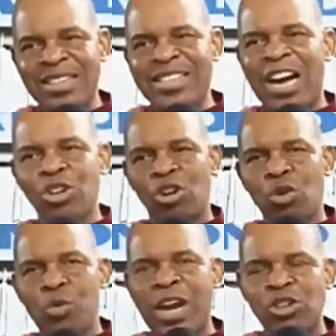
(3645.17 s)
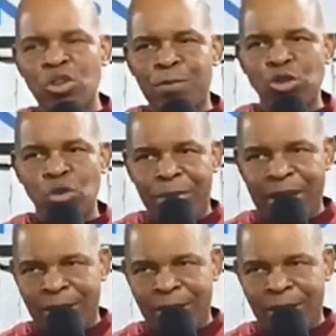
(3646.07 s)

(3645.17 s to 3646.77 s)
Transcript: they are not where they're supposed to be.